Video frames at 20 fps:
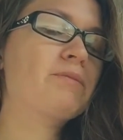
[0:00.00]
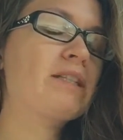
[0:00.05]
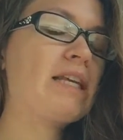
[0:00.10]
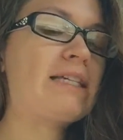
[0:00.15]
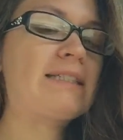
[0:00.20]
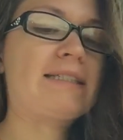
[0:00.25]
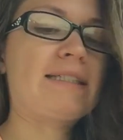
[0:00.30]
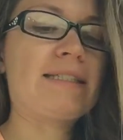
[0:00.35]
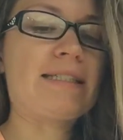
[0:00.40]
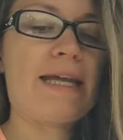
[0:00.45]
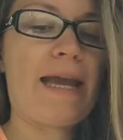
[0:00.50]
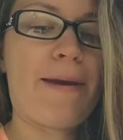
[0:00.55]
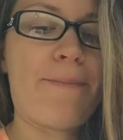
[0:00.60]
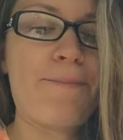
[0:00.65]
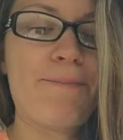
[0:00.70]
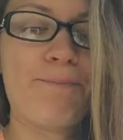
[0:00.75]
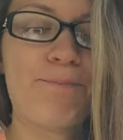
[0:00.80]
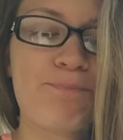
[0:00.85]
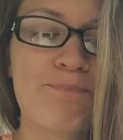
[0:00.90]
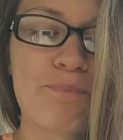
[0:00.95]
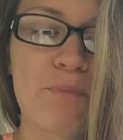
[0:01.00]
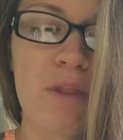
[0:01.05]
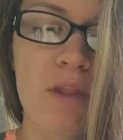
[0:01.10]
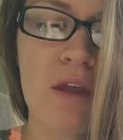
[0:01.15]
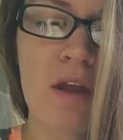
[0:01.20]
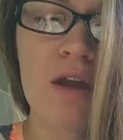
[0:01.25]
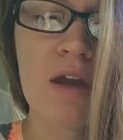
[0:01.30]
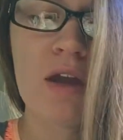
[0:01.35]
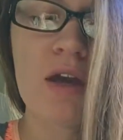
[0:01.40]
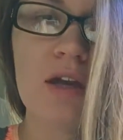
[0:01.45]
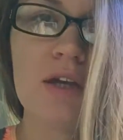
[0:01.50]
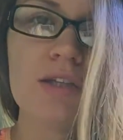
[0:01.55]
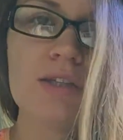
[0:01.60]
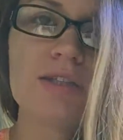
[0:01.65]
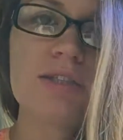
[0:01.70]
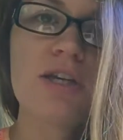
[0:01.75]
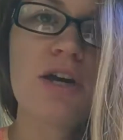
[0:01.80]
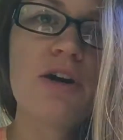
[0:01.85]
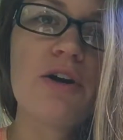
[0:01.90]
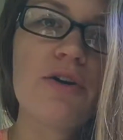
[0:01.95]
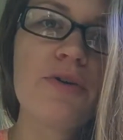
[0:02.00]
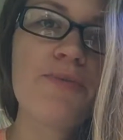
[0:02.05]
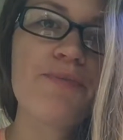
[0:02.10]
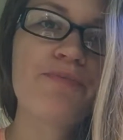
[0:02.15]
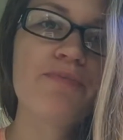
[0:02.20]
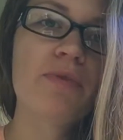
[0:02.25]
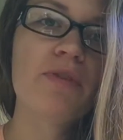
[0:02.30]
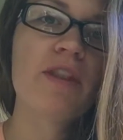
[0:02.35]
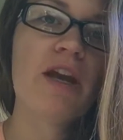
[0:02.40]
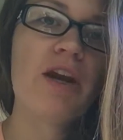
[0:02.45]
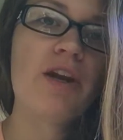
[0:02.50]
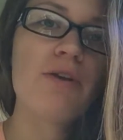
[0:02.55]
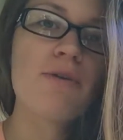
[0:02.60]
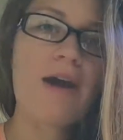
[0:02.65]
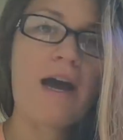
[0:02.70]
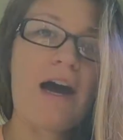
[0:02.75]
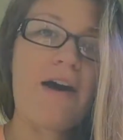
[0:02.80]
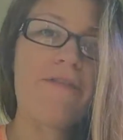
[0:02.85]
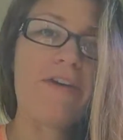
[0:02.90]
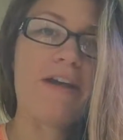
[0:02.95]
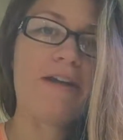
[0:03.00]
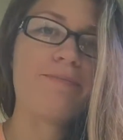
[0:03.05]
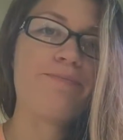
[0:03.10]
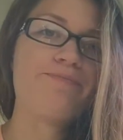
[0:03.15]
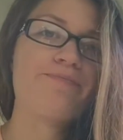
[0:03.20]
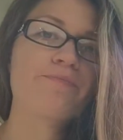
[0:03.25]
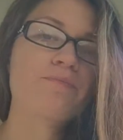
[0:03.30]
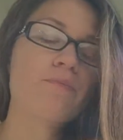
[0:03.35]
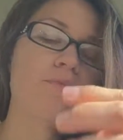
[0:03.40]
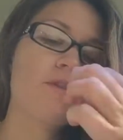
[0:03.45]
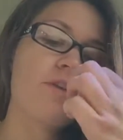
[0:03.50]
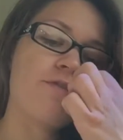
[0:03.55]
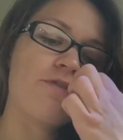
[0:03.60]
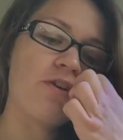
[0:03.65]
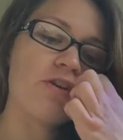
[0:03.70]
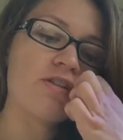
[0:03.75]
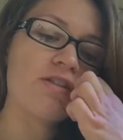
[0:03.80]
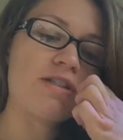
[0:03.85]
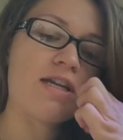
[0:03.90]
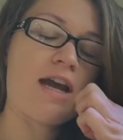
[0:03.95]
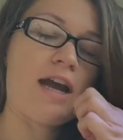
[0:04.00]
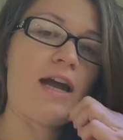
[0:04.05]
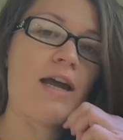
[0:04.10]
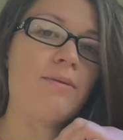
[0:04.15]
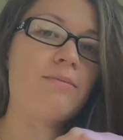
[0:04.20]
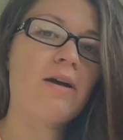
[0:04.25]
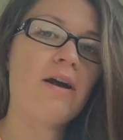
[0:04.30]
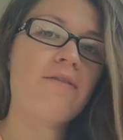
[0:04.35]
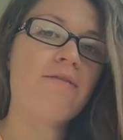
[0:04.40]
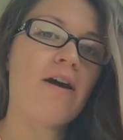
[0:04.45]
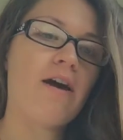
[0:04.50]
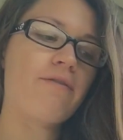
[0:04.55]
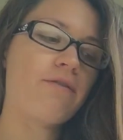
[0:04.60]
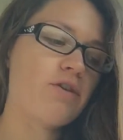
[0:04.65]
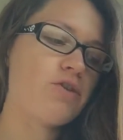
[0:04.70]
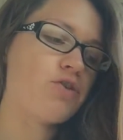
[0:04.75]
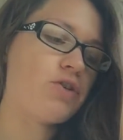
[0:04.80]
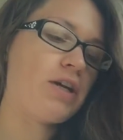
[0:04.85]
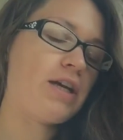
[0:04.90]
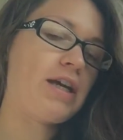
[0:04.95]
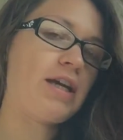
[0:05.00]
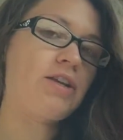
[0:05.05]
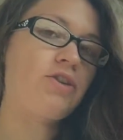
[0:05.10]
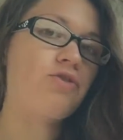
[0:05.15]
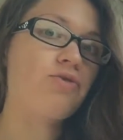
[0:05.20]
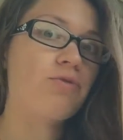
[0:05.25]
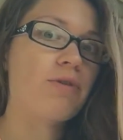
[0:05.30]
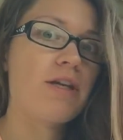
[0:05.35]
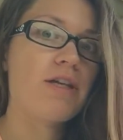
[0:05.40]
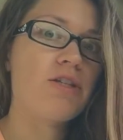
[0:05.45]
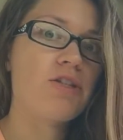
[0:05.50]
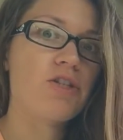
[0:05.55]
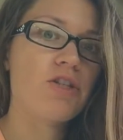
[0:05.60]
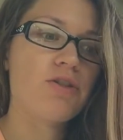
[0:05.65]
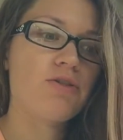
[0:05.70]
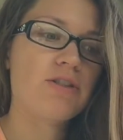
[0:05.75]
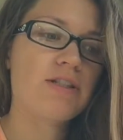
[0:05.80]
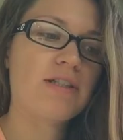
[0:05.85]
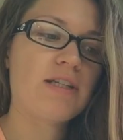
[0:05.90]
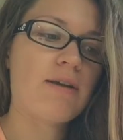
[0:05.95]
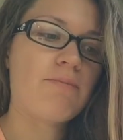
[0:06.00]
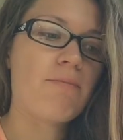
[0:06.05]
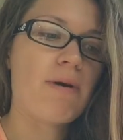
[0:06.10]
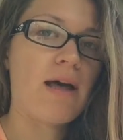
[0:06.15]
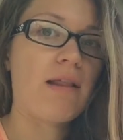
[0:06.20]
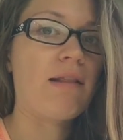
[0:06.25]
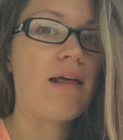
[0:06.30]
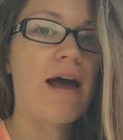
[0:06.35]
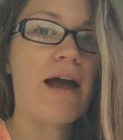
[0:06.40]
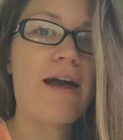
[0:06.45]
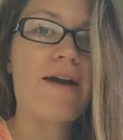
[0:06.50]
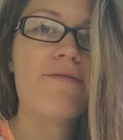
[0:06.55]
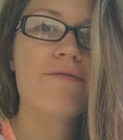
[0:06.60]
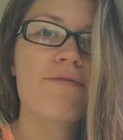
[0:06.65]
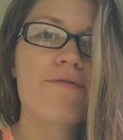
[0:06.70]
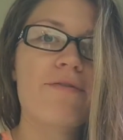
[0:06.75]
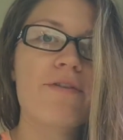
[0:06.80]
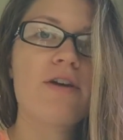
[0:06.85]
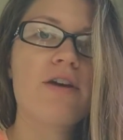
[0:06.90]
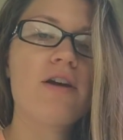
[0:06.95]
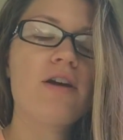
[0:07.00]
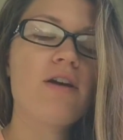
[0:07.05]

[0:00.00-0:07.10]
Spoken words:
Tastes the same. So there you have it. The first time I've ever drinking green juice in my life.